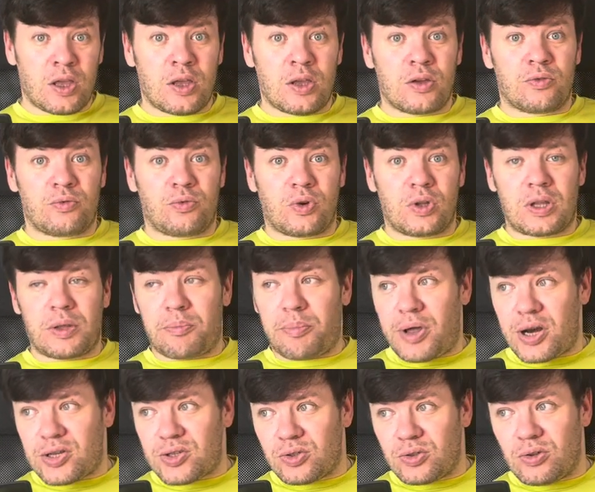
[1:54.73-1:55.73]
For the
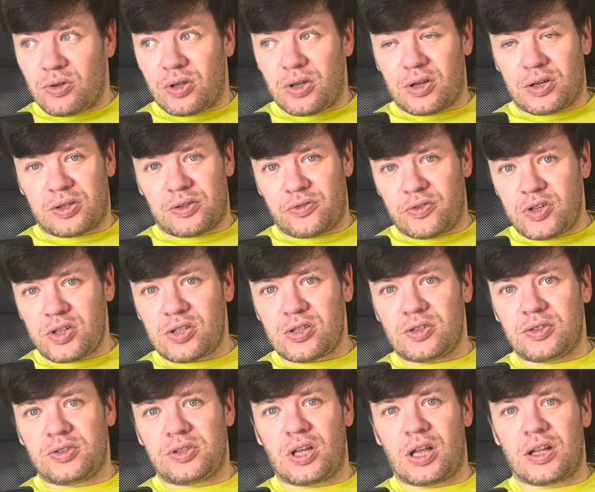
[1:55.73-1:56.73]
personal artificial
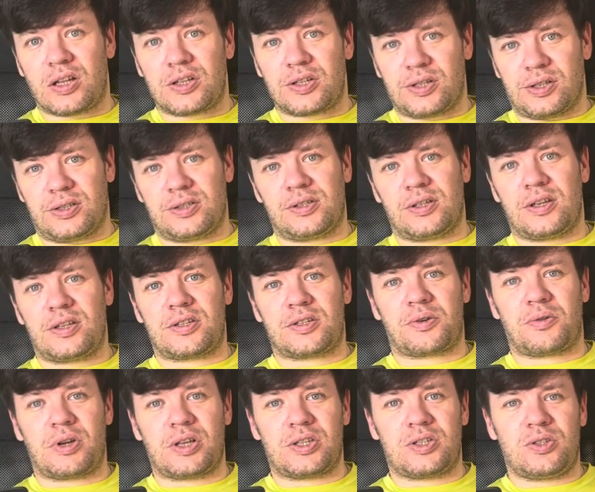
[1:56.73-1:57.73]
intelligence, it's
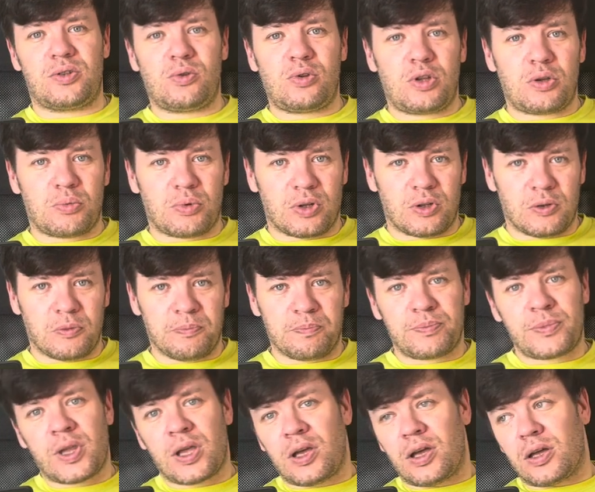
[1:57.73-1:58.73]
quite suitable
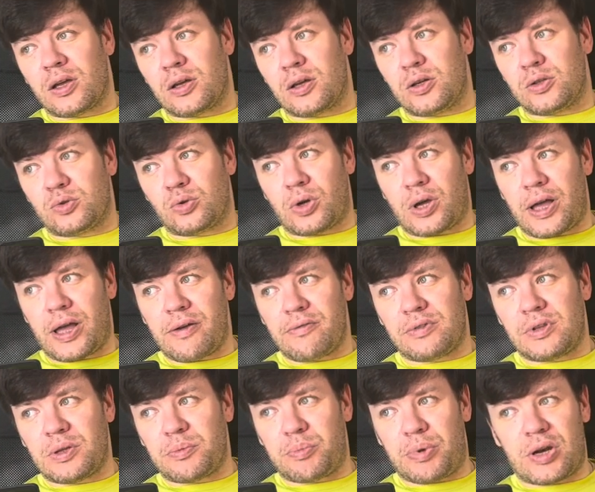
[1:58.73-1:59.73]
to have
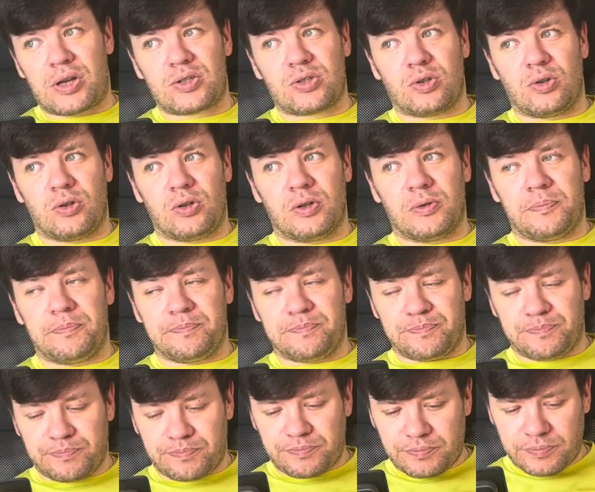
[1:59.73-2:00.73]
the personal
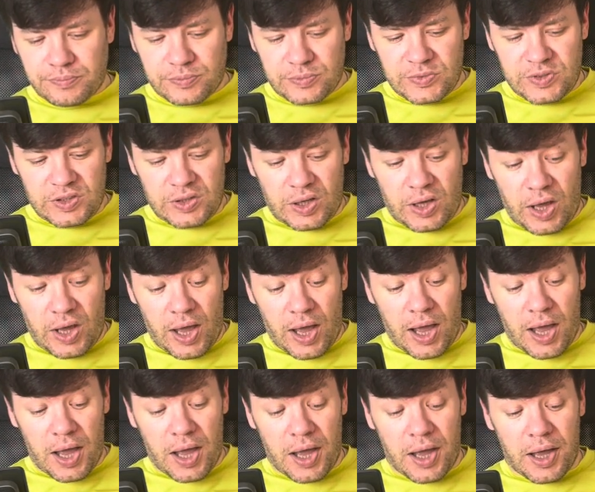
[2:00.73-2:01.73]

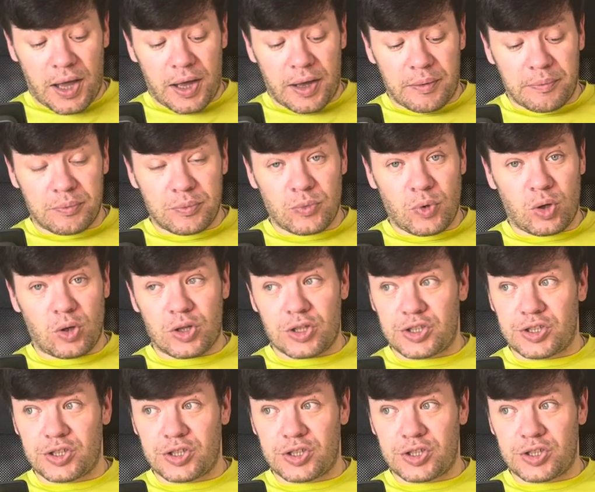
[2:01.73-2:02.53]
knowledge